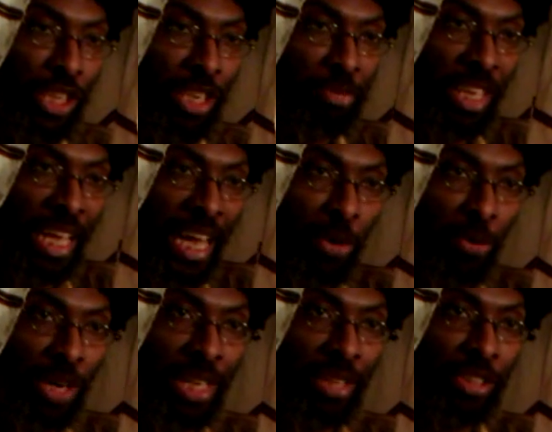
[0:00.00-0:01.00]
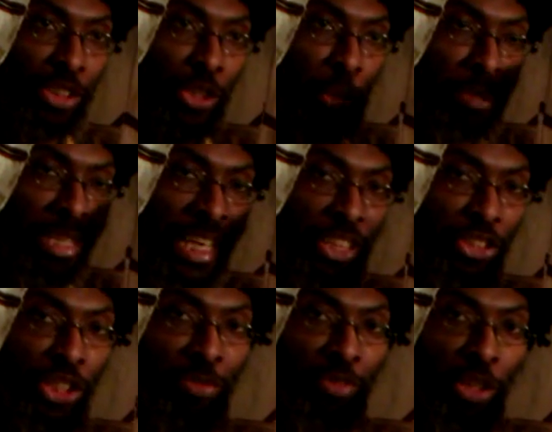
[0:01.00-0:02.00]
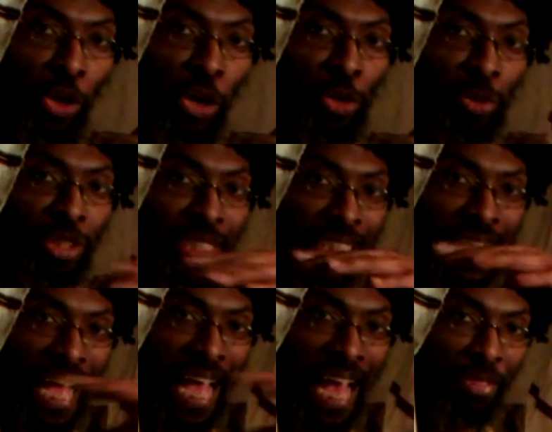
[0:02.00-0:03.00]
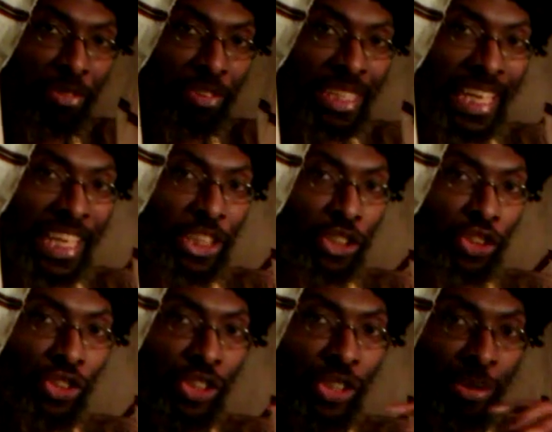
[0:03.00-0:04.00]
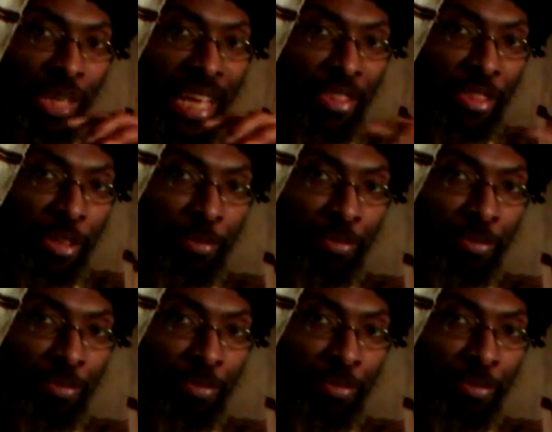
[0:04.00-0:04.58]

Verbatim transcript: of Yahweh, the determination of the Lord was to gather the nations together.